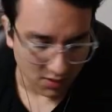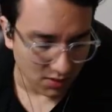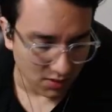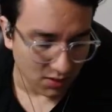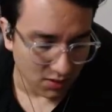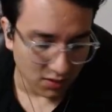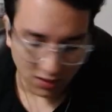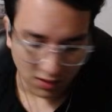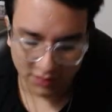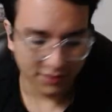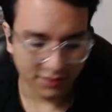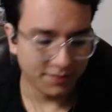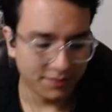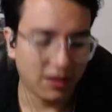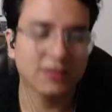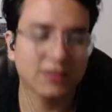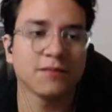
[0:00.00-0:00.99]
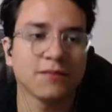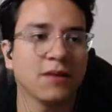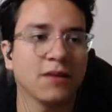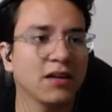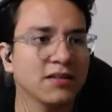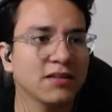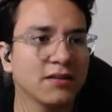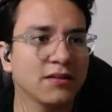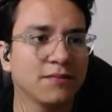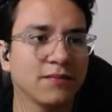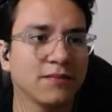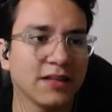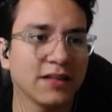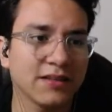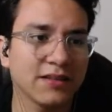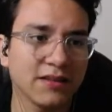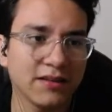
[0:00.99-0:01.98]
Awesome, awesome, awesome. Let's
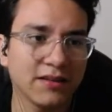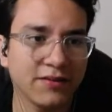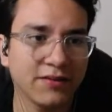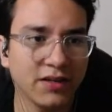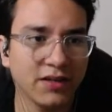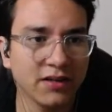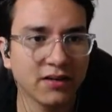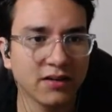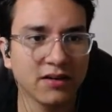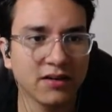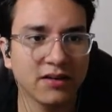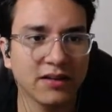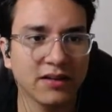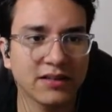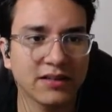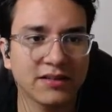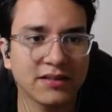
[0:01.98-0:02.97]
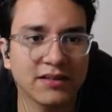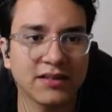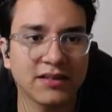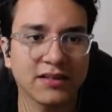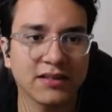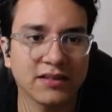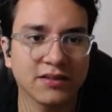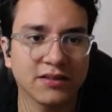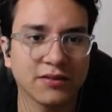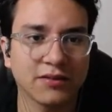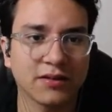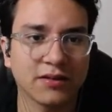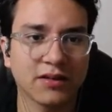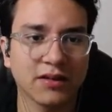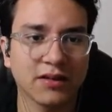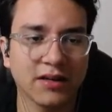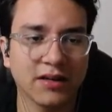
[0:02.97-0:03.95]
leave here and let's cd into our
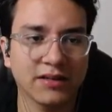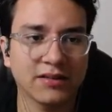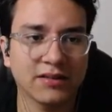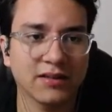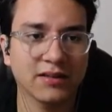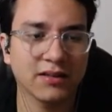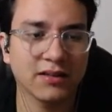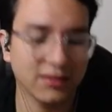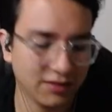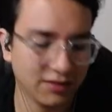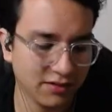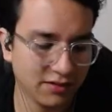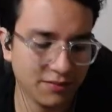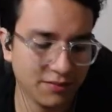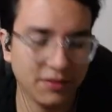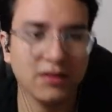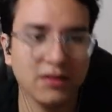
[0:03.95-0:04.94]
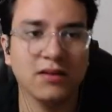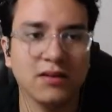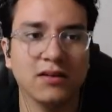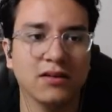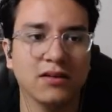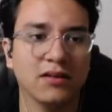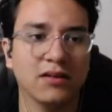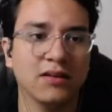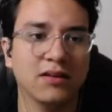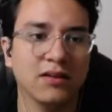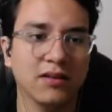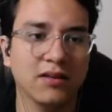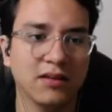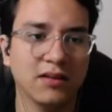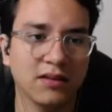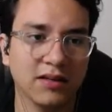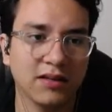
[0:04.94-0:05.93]
async HTTP and
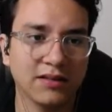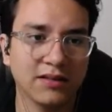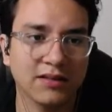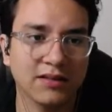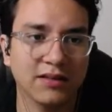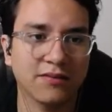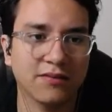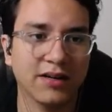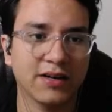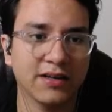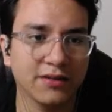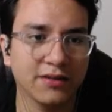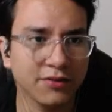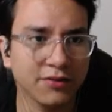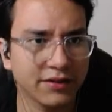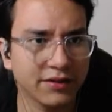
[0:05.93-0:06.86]
let's get right into it.